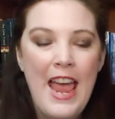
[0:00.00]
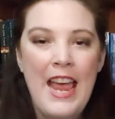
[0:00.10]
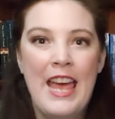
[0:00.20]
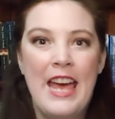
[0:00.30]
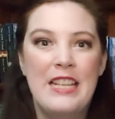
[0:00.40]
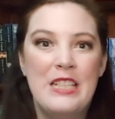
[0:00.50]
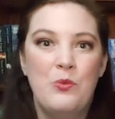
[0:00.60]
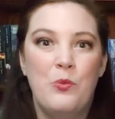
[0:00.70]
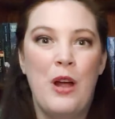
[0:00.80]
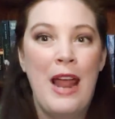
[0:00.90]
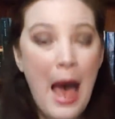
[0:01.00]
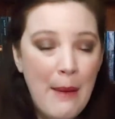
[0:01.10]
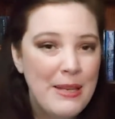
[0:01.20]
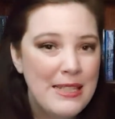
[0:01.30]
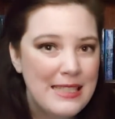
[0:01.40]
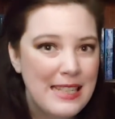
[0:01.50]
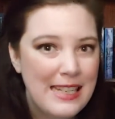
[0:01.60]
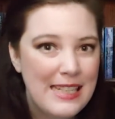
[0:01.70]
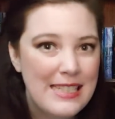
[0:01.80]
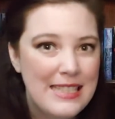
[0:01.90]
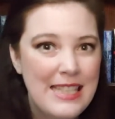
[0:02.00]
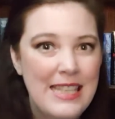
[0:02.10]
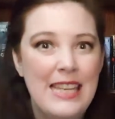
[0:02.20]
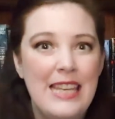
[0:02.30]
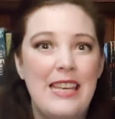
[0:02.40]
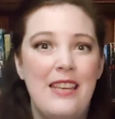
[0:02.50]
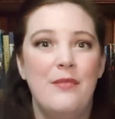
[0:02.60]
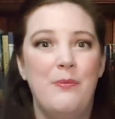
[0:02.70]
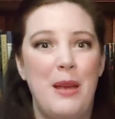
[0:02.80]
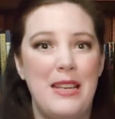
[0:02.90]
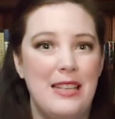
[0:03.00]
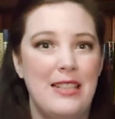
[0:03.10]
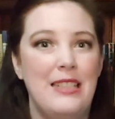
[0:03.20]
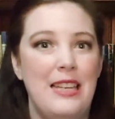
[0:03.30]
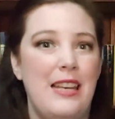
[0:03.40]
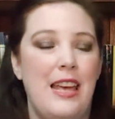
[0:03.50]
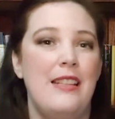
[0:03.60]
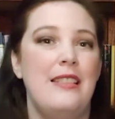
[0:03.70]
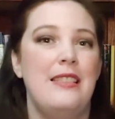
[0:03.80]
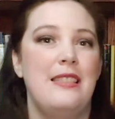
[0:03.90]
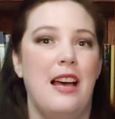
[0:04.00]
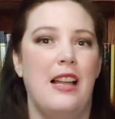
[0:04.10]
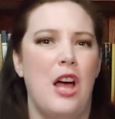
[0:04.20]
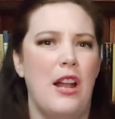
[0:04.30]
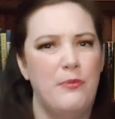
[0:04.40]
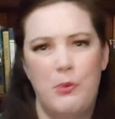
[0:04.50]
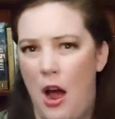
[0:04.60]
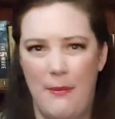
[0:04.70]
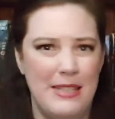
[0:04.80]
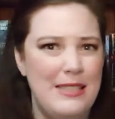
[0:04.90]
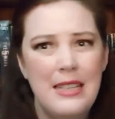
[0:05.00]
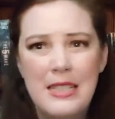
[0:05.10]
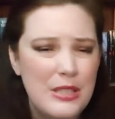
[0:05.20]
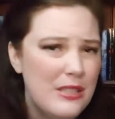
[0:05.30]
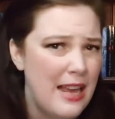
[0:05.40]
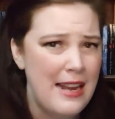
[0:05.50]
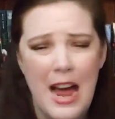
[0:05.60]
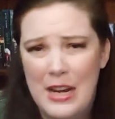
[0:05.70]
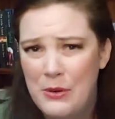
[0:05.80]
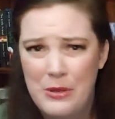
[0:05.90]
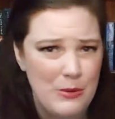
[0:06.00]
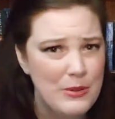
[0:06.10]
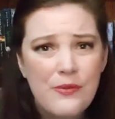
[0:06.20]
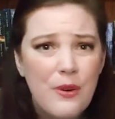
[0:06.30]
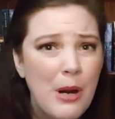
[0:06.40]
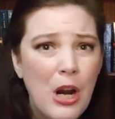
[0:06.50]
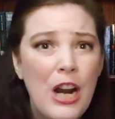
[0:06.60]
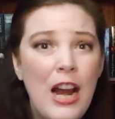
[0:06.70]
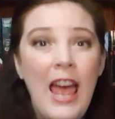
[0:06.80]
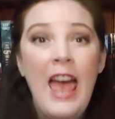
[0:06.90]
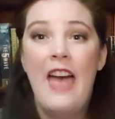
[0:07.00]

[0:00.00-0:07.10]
And what happens is he basically gets a lot of promises and IOUs from her,